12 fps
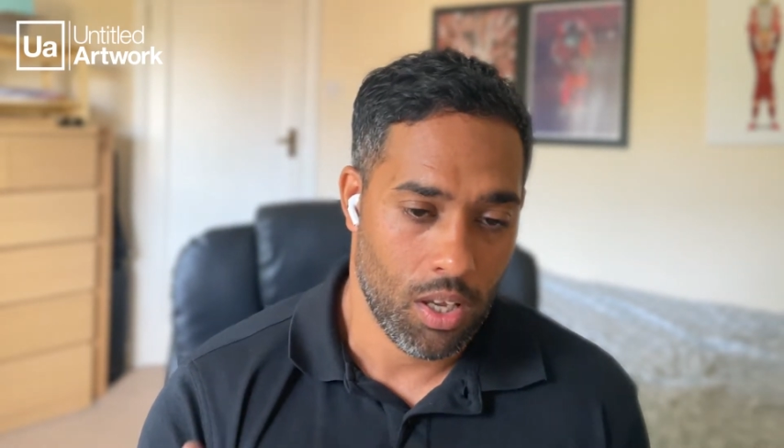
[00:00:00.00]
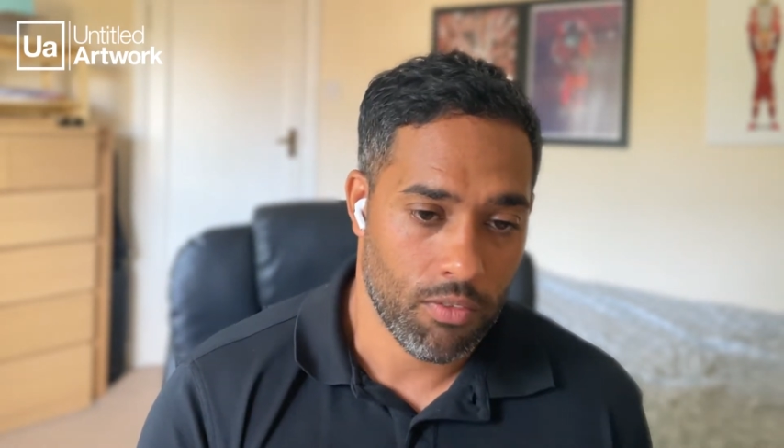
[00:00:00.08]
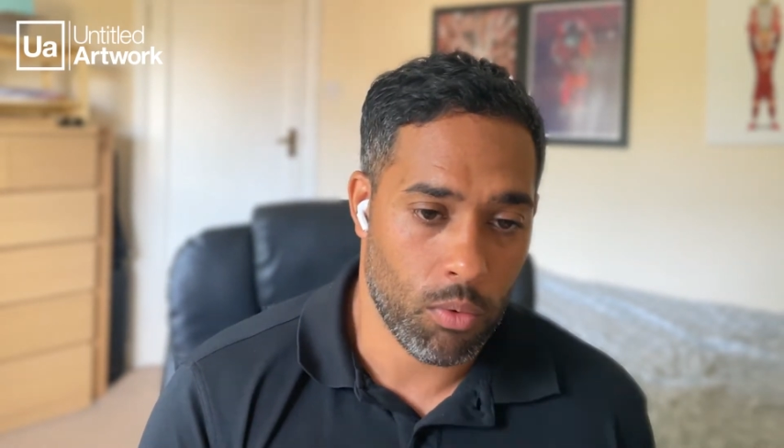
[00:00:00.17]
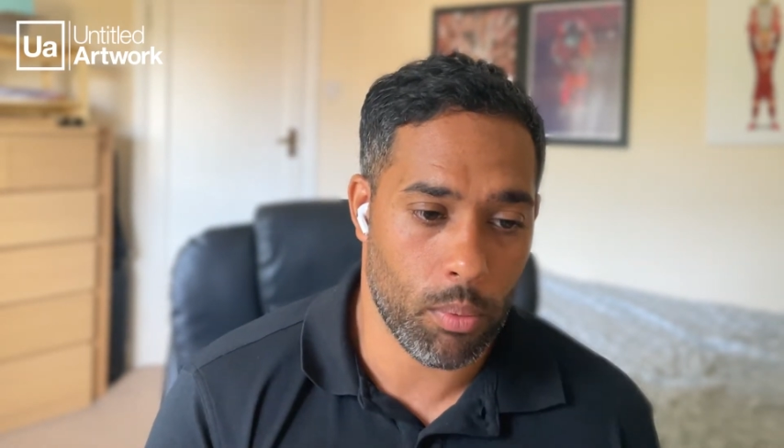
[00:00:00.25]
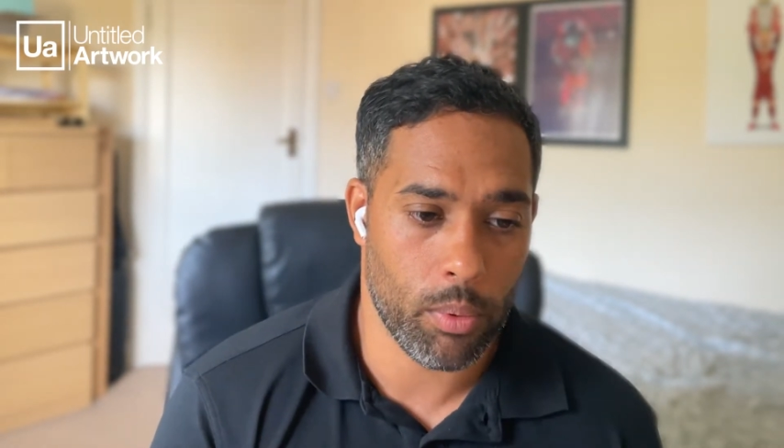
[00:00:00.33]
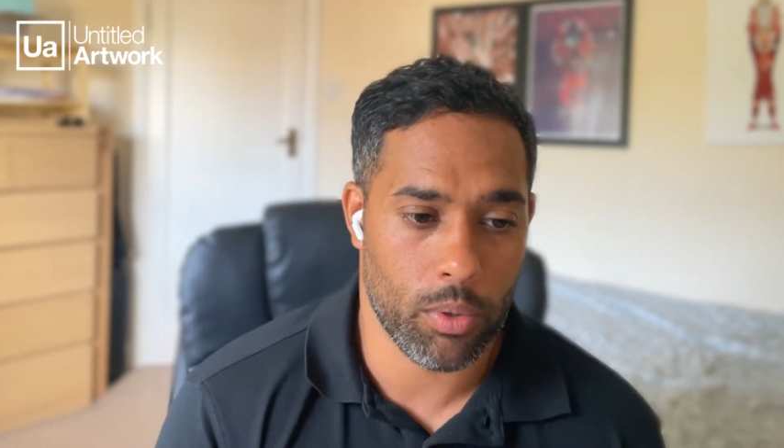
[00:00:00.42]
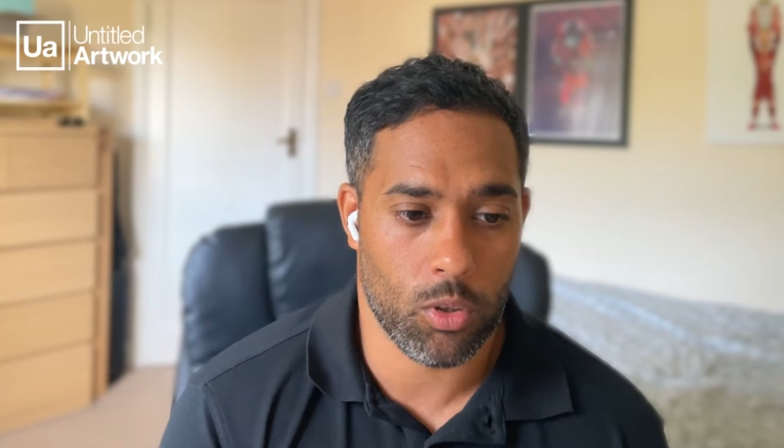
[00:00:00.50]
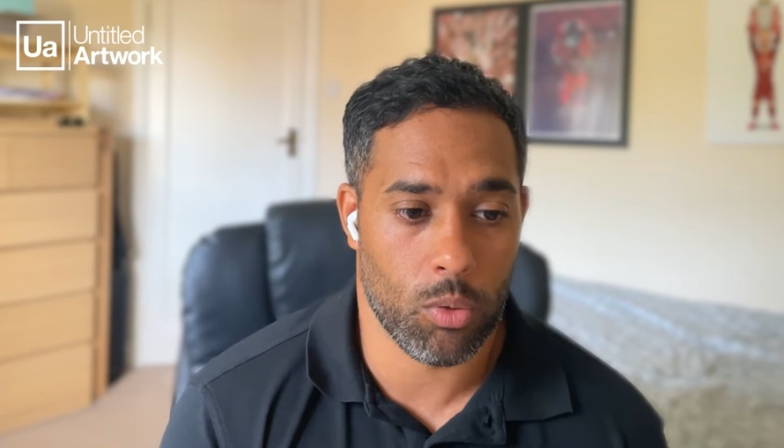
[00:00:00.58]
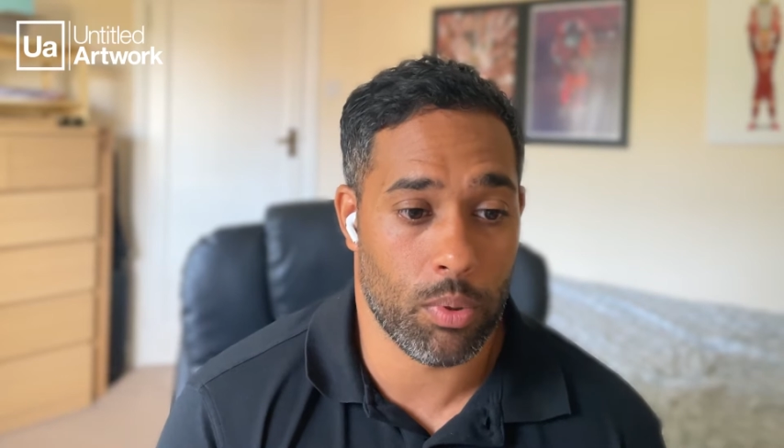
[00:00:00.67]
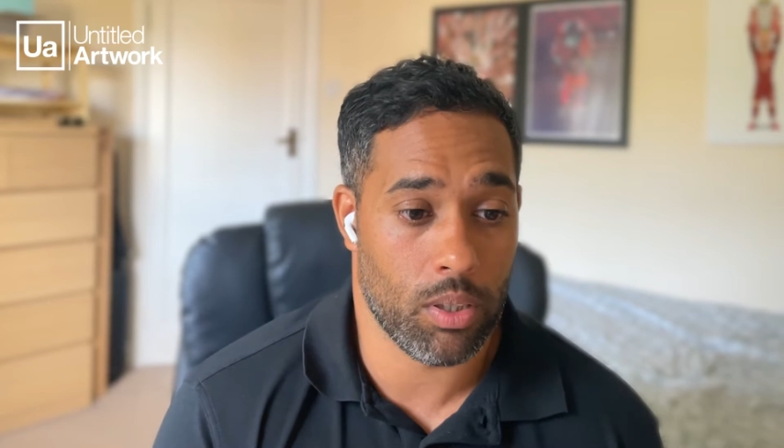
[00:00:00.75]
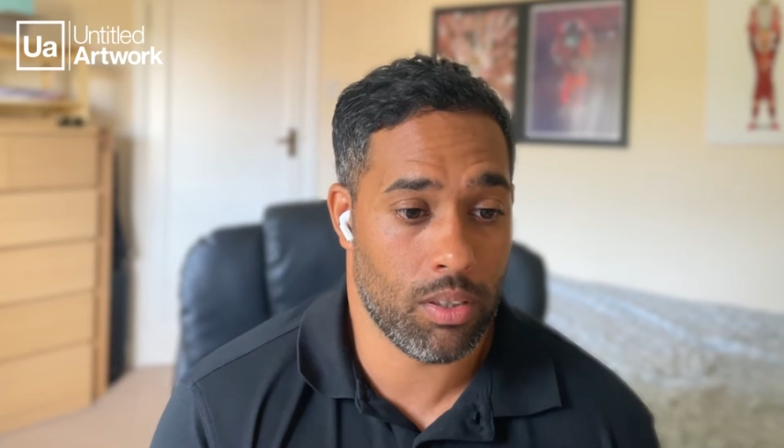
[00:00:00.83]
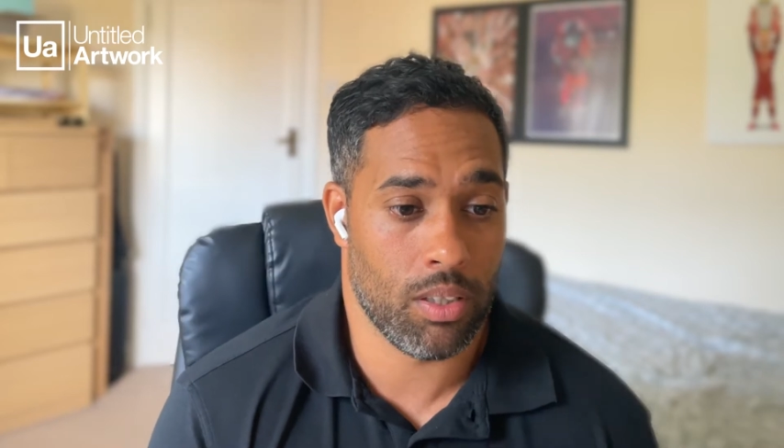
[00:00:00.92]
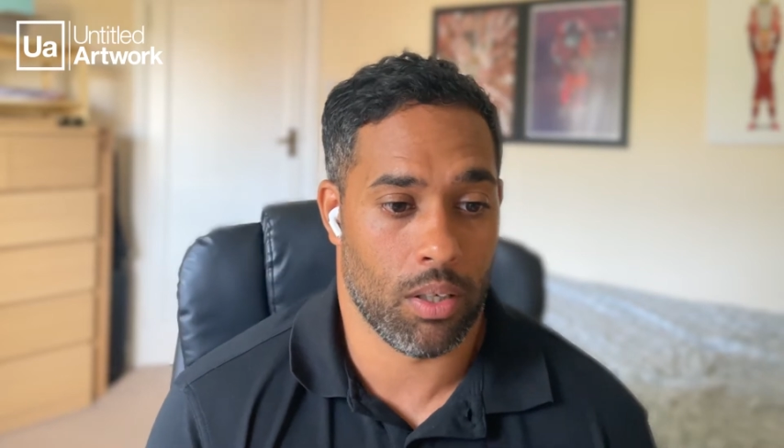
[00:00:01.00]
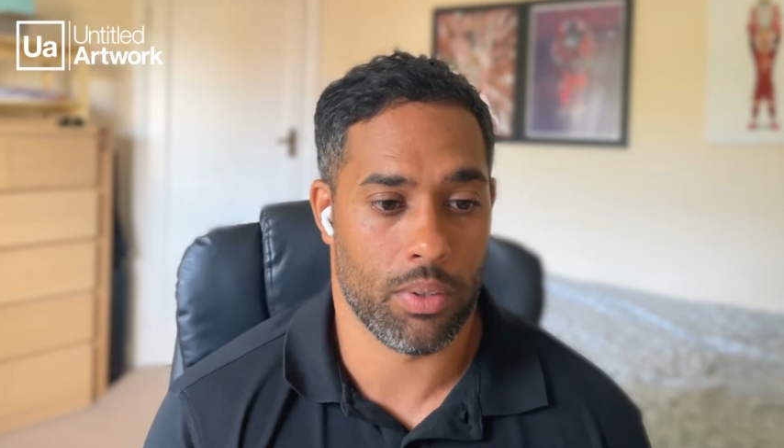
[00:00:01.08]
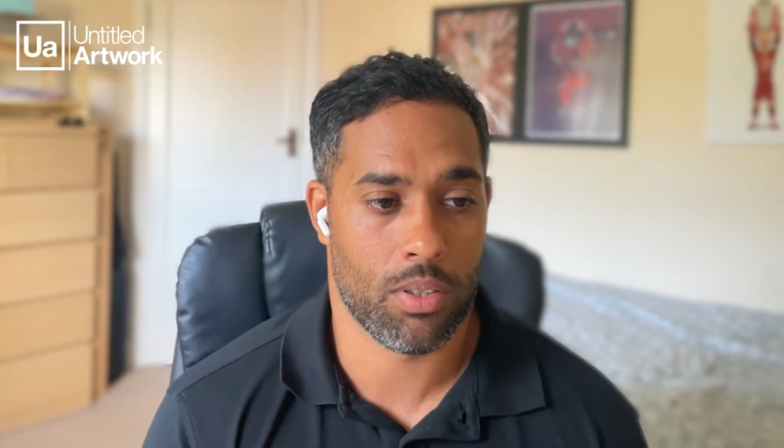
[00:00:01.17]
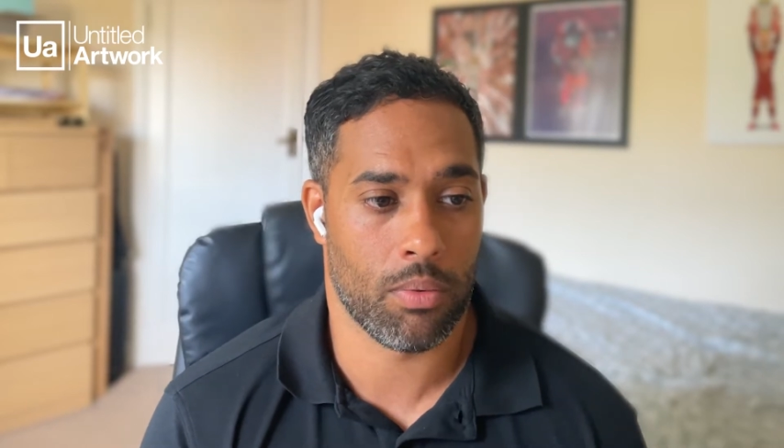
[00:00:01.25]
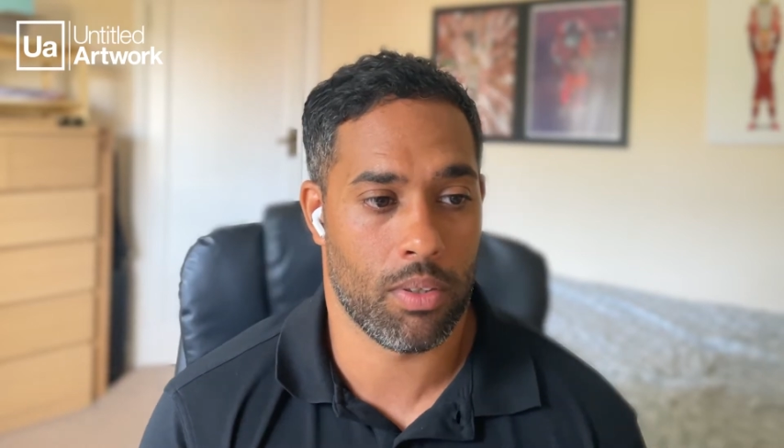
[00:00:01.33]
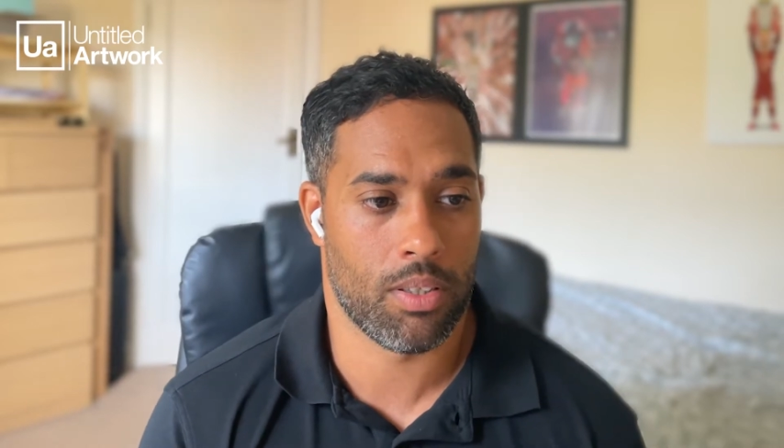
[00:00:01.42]
what we want to do, but
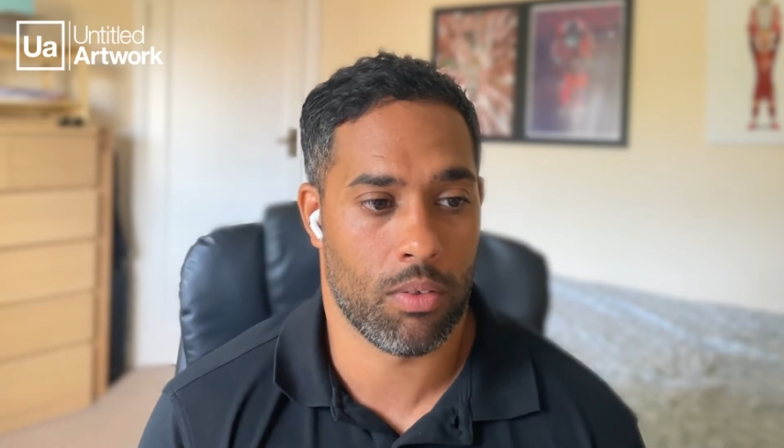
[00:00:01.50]
it's a